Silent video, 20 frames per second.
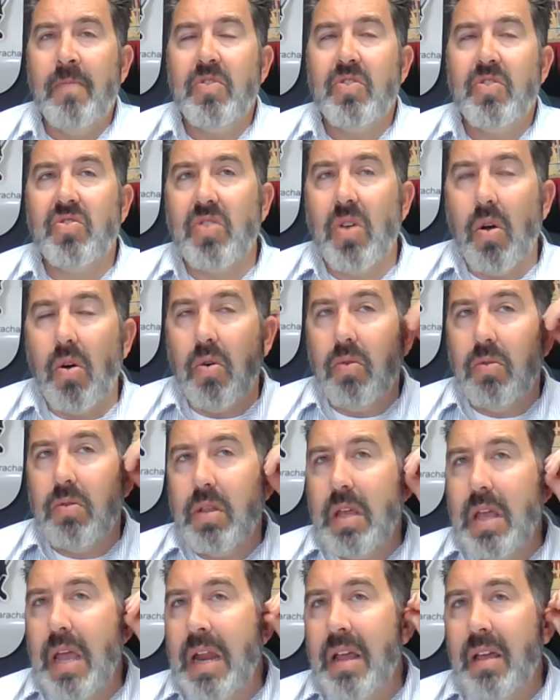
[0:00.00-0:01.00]
So,
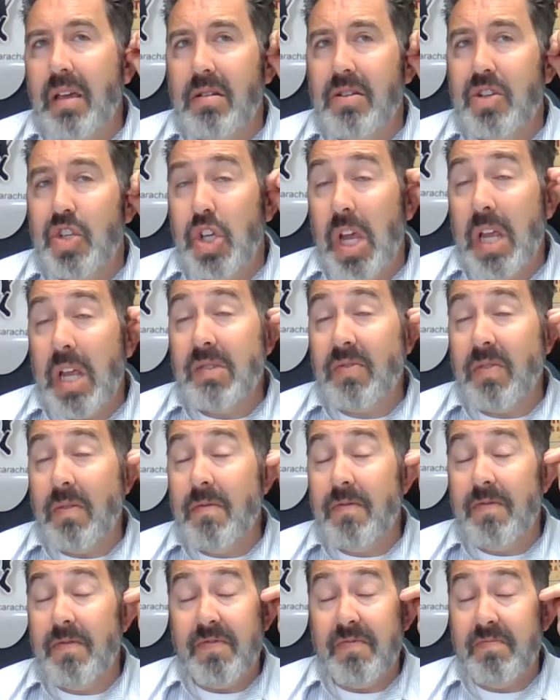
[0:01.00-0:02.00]
and it could change
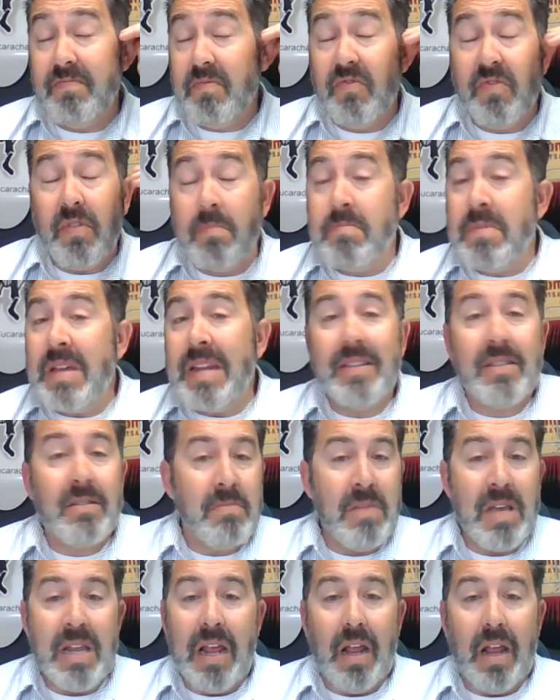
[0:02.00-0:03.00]
from minute to
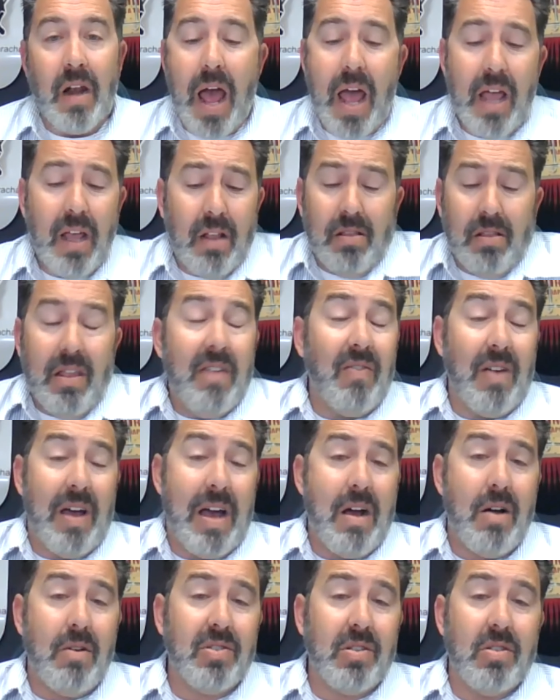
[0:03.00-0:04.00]
minute. I could leave a
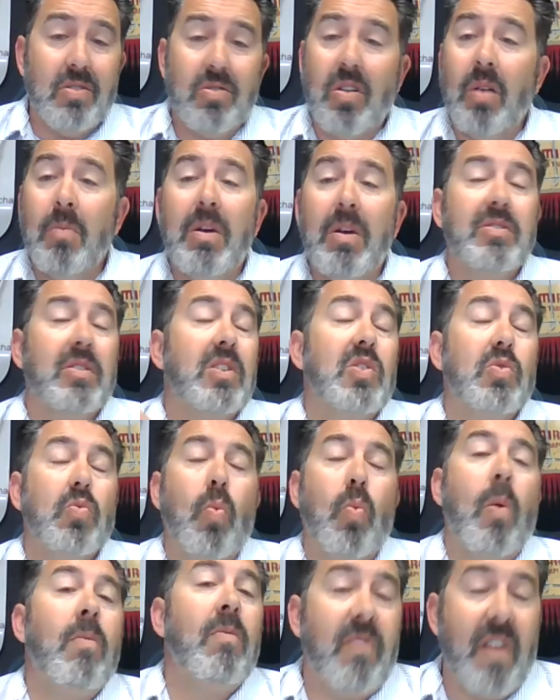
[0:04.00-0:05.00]
house and termites could
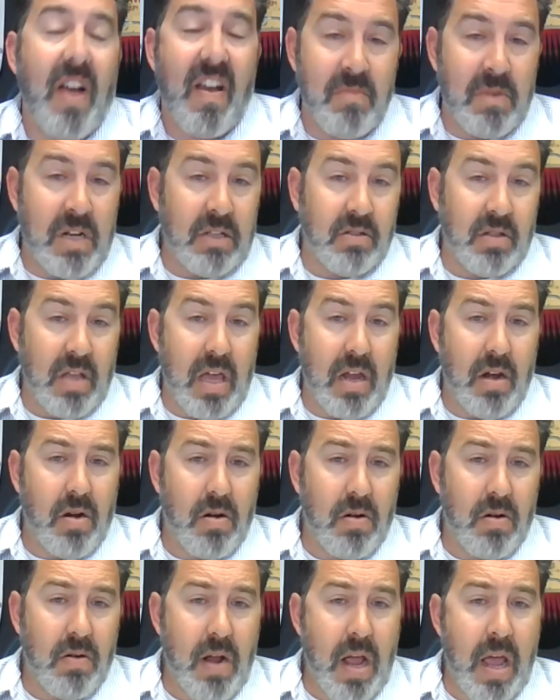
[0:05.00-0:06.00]
swarm 5 minutes later.
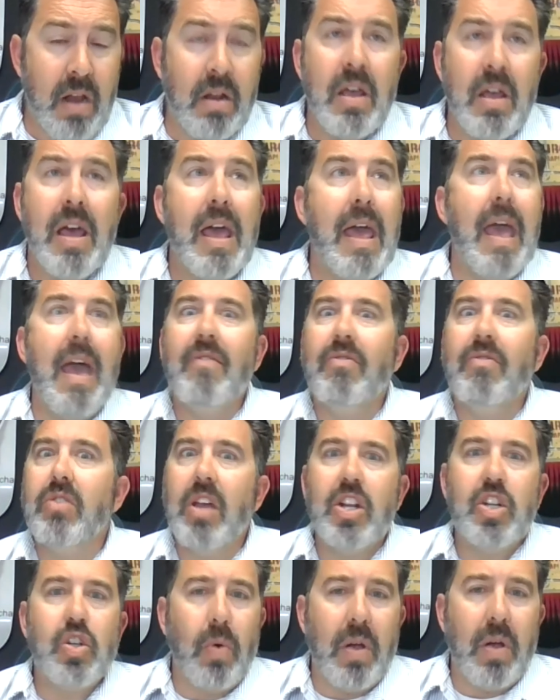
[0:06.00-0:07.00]
And
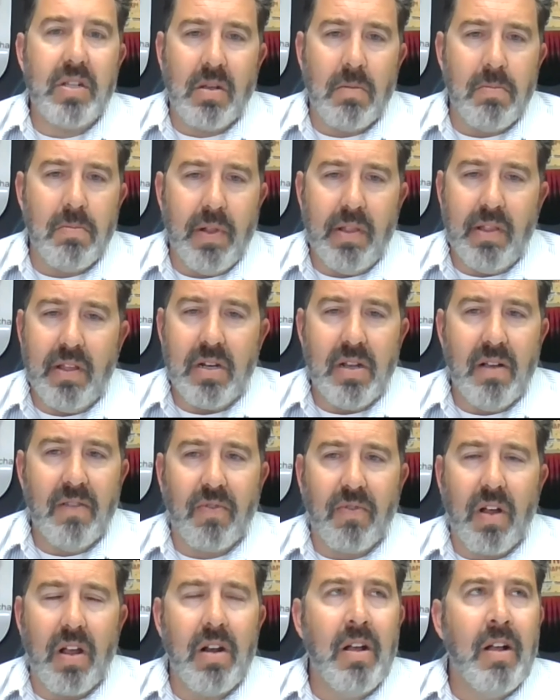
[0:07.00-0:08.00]
every HOA is completely
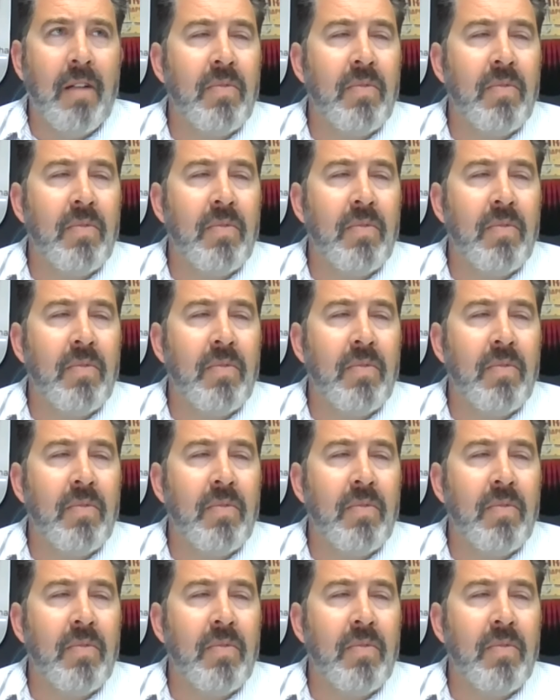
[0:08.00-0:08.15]
different.